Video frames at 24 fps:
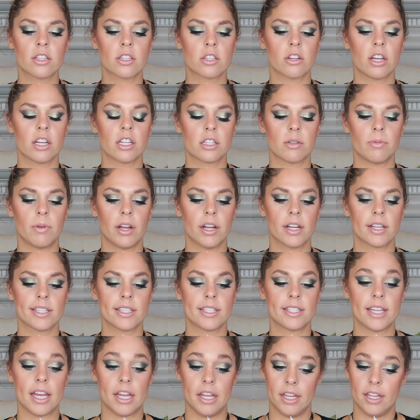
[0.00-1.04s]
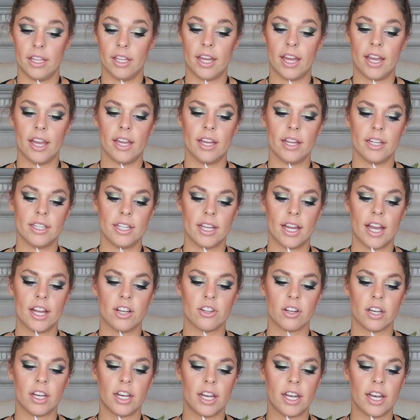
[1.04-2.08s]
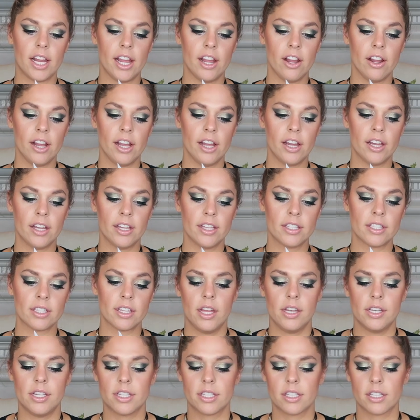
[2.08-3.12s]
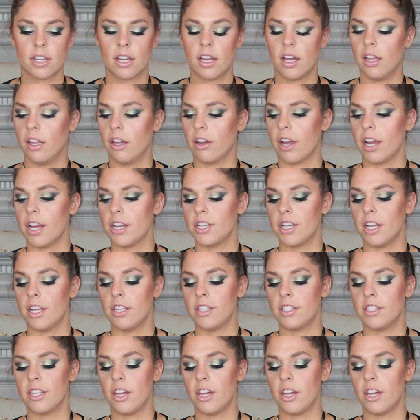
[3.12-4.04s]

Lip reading: stretch marks, cellulite, dehydrated areas, and discoloration.